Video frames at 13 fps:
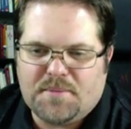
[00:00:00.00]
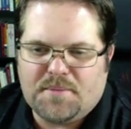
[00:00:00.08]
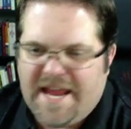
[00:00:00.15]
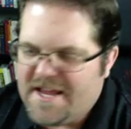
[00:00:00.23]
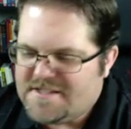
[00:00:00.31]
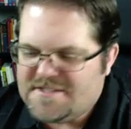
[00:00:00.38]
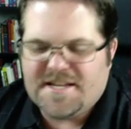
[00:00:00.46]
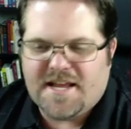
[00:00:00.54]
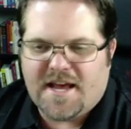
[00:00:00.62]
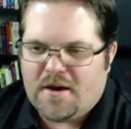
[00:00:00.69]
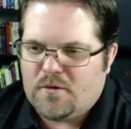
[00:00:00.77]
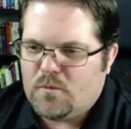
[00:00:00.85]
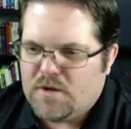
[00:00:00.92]
hands
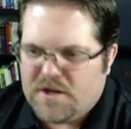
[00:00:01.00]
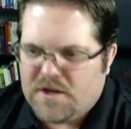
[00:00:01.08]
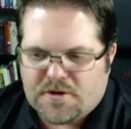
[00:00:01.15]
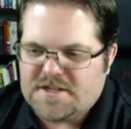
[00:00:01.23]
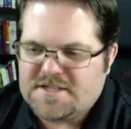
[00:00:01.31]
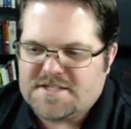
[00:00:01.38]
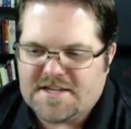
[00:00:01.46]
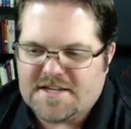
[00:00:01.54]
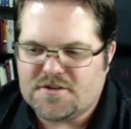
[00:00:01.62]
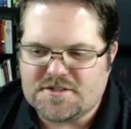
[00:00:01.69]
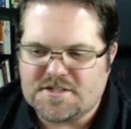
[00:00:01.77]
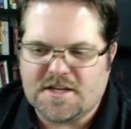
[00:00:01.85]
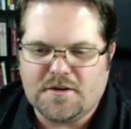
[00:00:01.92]
down, we criticize
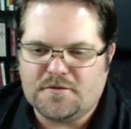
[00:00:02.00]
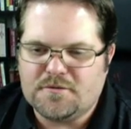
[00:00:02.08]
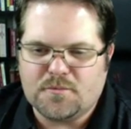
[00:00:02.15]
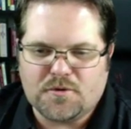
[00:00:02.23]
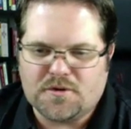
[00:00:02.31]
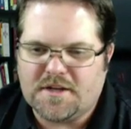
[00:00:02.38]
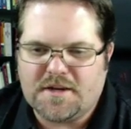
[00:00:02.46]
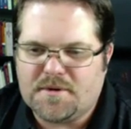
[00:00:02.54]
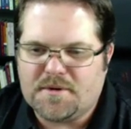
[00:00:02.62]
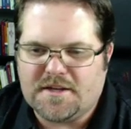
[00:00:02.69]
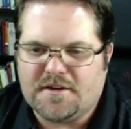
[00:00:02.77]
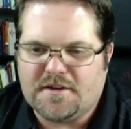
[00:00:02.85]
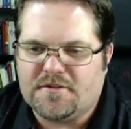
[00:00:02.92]
ourselves more than
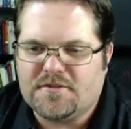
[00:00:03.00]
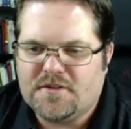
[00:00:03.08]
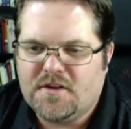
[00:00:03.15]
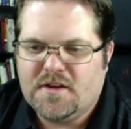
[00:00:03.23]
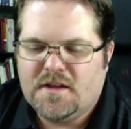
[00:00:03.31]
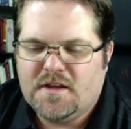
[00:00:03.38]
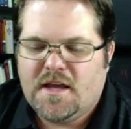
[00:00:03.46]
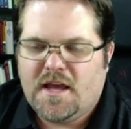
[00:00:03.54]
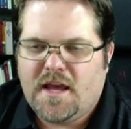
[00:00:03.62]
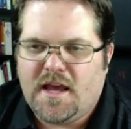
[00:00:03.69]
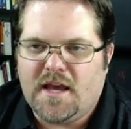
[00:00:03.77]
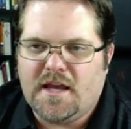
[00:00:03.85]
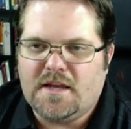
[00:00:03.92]
anybody else.
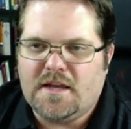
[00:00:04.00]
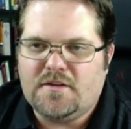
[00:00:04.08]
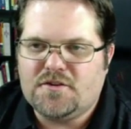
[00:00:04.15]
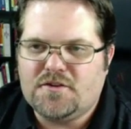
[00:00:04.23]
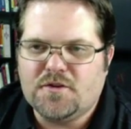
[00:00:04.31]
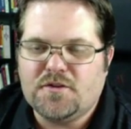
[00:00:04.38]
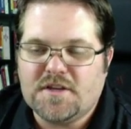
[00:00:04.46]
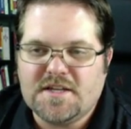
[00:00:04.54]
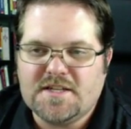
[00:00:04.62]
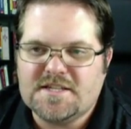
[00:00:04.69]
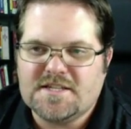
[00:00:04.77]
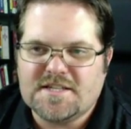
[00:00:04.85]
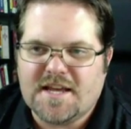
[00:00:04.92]
And the truth
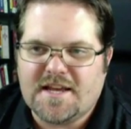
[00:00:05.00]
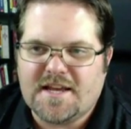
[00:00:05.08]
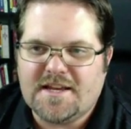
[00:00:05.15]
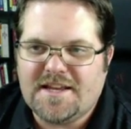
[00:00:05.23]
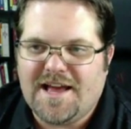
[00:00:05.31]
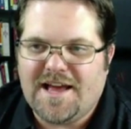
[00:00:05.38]
is that